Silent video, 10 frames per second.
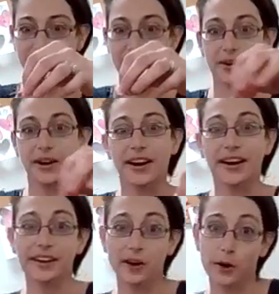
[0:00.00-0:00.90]
So
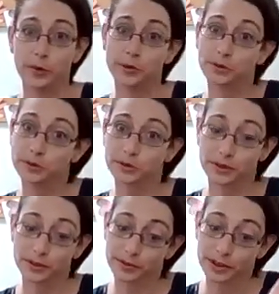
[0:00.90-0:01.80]
I hope you
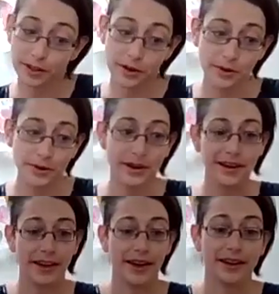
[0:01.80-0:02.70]
enjoyed the video,
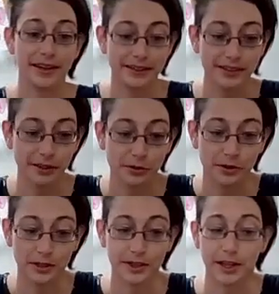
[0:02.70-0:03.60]
and if
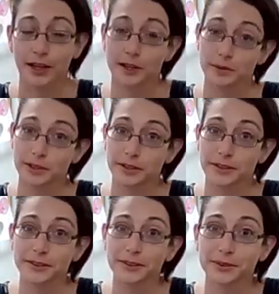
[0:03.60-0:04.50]
you need any
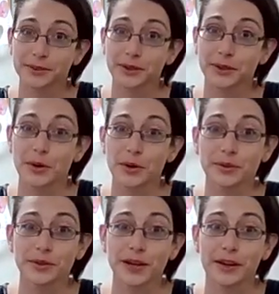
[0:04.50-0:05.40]
materials for your
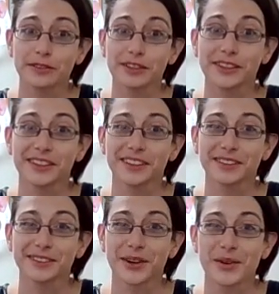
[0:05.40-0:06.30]
own crafting, let
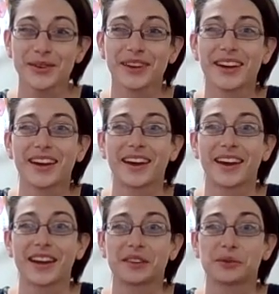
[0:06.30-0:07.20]
us know.
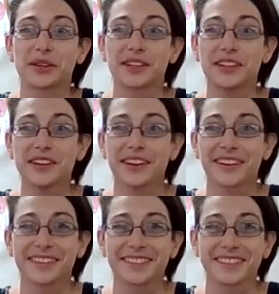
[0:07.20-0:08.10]
And we're
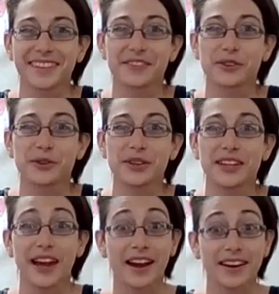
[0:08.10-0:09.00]
here if you
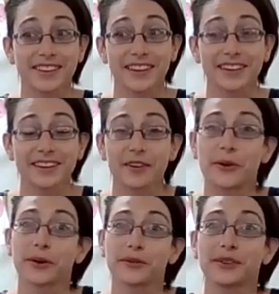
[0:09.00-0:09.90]
need anything,
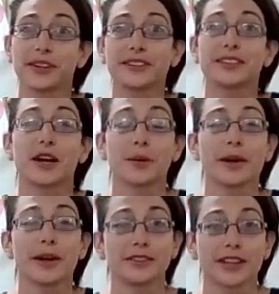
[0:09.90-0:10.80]
or if you'd like to
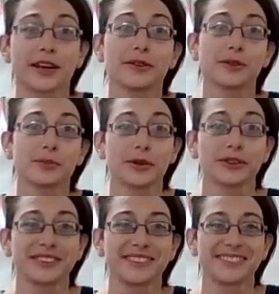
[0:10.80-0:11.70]
come and check out some
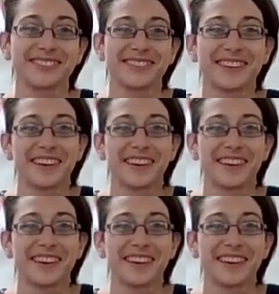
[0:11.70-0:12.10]
books.